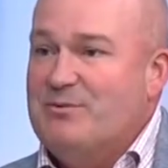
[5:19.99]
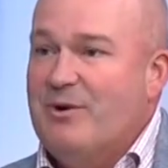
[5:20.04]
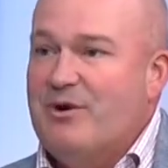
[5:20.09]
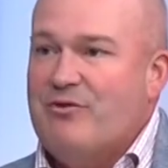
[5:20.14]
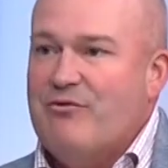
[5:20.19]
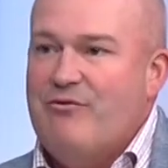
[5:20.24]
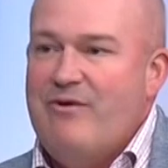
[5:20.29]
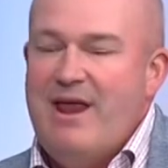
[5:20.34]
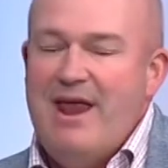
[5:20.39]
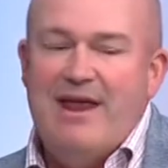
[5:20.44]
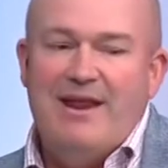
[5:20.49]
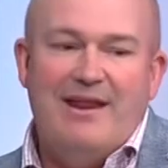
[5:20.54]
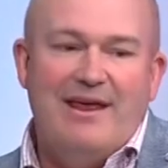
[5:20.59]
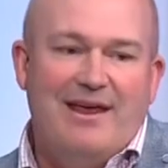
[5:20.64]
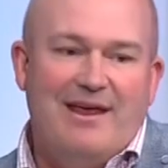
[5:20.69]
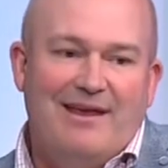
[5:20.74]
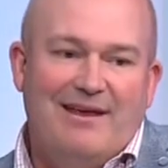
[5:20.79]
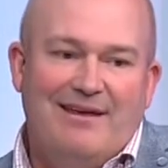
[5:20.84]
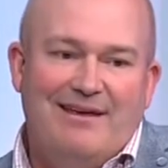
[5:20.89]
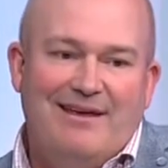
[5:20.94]
We're
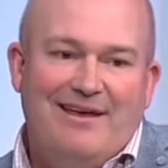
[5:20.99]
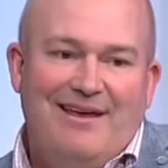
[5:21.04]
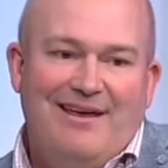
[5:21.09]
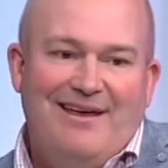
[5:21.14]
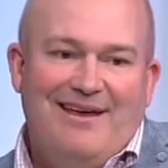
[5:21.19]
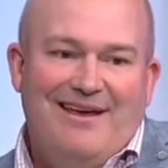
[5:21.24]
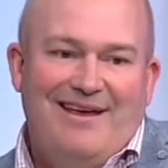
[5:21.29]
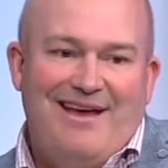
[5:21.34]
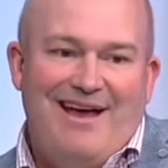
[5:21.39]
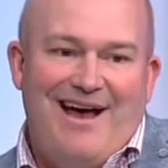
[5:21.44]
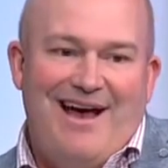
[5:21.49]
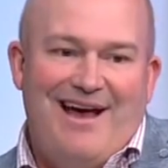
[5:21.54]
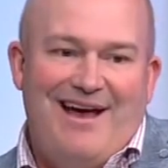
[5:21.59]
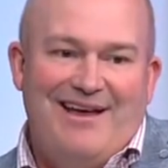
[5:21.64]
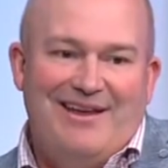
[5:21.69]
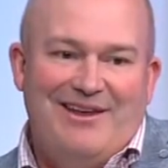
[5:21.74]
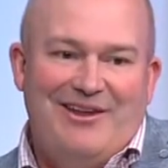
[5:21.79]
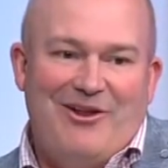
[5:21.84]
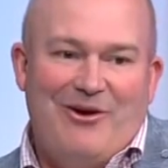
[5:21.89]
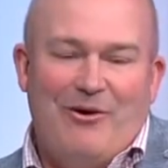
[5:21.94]
creating
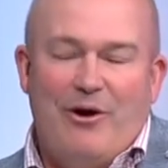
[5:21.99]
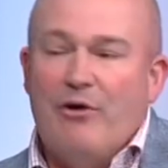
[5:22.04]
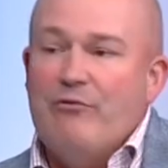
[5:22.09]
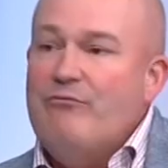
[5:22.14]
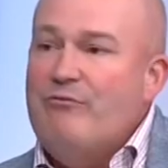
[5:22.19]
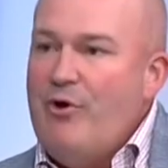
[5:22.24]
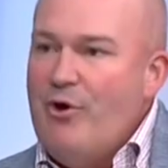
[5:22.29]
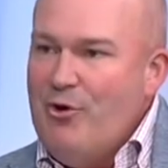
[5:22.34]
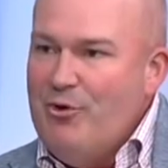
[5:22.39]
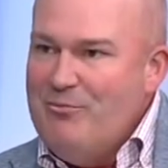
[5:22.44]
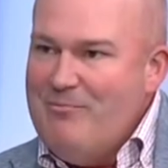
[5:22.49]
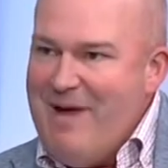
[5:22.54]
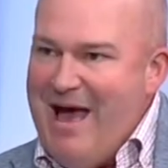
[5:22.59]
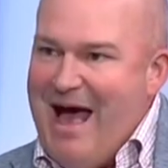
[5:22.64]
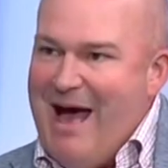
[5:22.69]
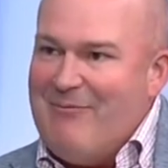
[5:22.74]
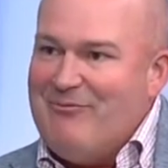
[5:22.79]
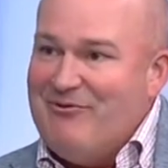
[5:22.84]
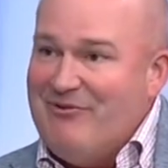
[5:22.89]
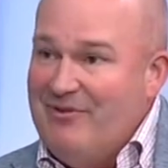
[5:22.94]
a
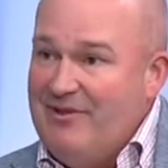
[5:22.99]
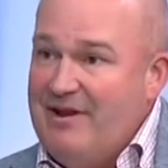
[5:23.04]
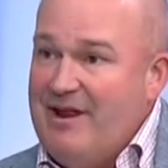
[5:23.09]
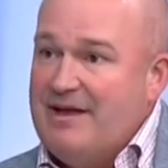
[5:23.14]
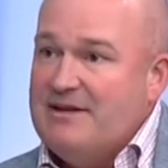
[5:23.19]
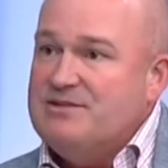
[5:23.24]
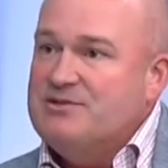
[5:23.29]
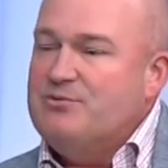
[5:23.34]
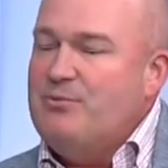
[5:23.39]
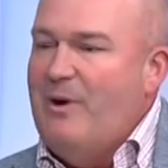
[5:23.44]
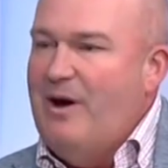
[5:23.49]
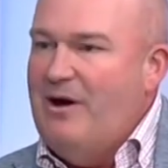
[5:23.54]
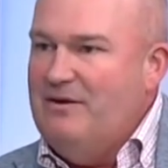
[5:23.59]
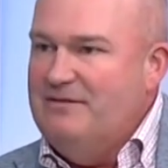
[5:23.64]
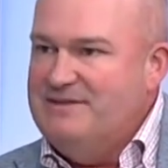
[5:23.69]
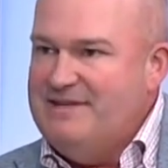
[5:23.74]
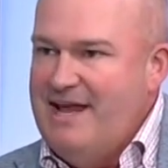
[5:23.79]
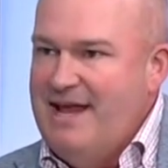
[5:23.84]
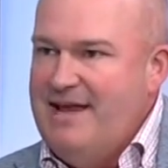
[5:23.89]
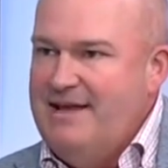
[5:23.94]
roadmap for the next
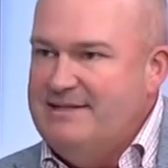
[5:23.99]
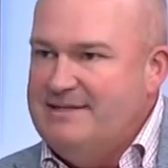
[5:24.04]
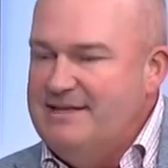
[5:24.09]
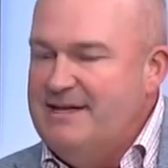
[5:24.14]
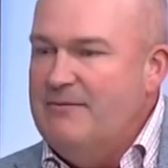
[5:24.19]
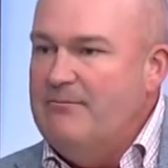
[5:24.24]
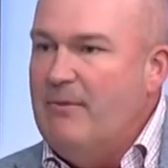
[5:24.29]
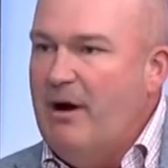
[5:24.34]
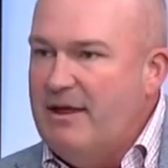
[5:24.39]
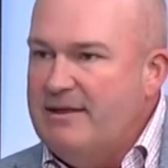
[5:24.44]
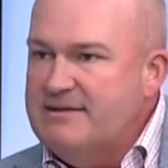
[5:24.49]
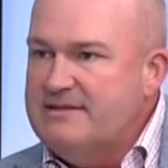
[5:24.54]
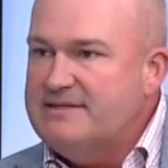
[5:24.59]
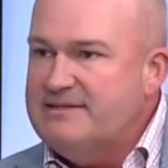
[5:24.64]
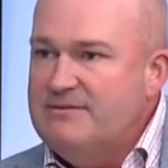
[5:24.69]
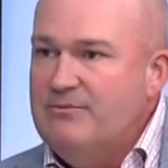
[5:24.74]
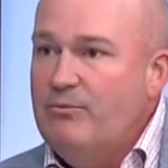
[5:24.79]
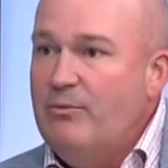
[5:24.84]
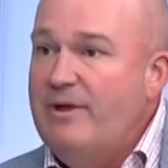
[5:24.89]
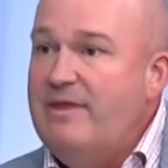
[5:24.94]
12 to 18
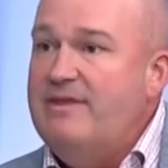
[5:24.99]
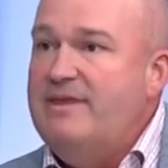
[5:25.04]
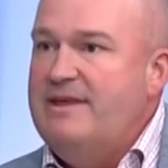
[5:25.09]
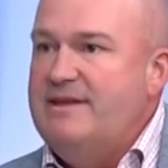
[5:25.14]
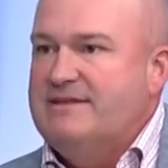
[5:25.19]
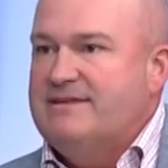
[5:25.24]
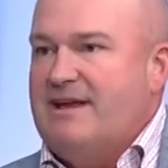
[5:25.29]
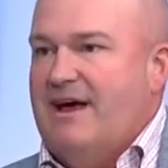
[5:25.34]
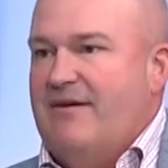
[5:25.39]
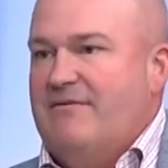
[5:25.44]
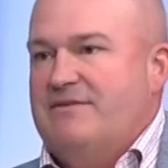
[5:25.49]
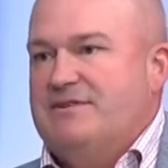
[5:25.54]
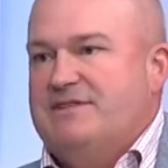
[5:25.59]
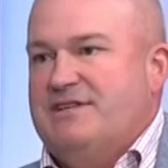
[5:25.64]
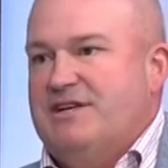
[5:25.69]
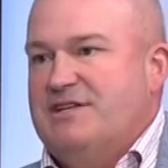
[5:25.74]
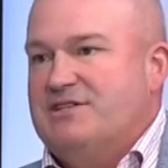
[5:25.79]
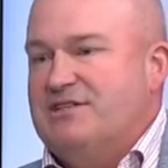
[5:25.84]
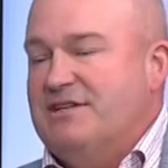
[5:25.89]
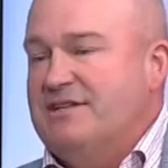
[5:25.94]
months with these
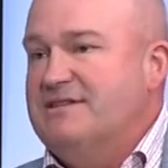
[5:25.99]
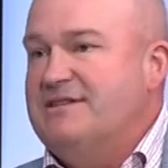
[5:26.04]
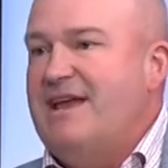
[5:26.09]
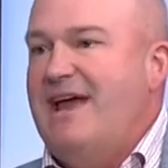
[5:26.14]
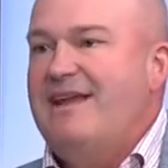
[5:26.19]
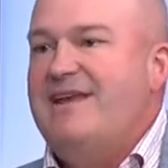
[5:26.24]
conversations. Mm-hmm.